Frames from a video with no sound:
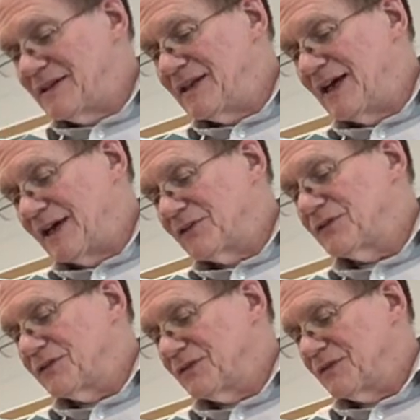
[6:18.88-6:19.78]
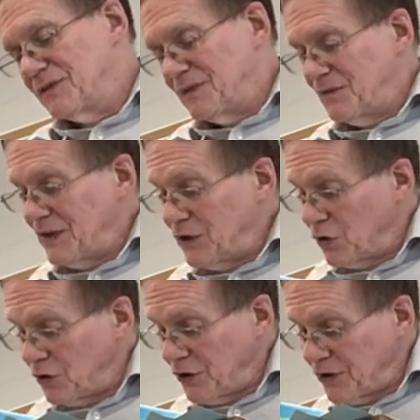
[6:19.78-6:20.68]
Yes. And
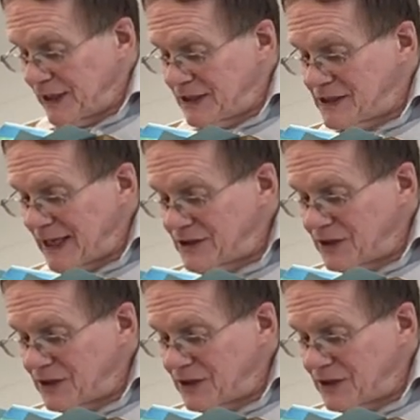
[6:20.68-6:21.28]
earlier it said